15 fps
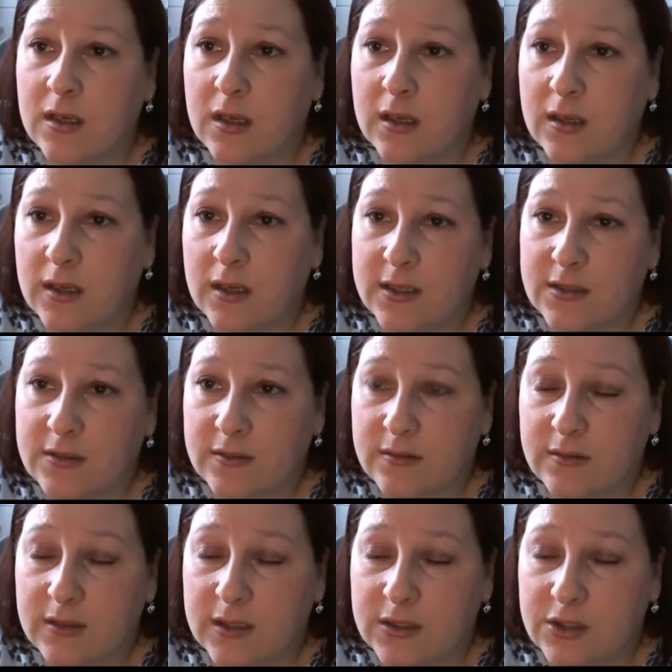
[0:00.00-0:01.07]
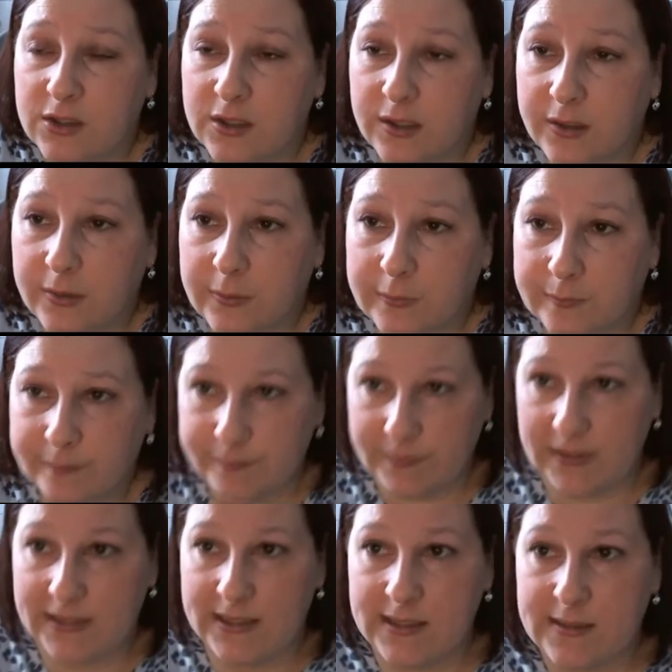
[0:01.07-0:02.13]
As you know,
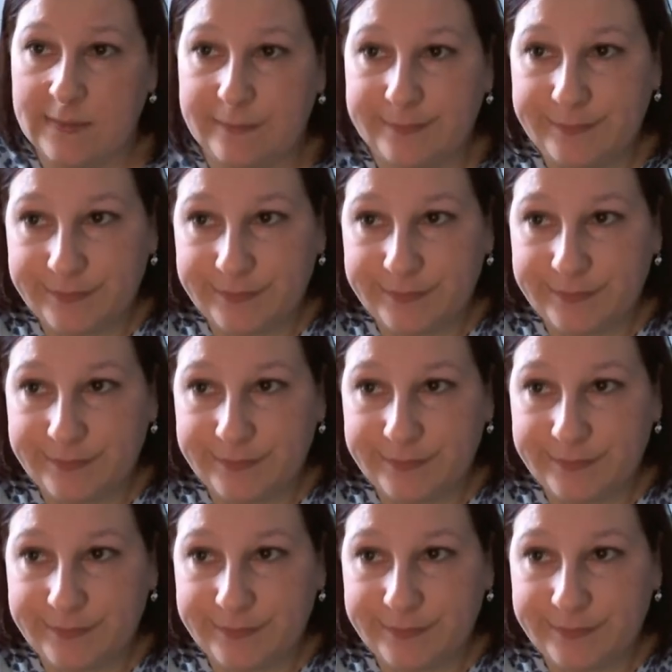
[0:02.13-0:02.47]
ladies,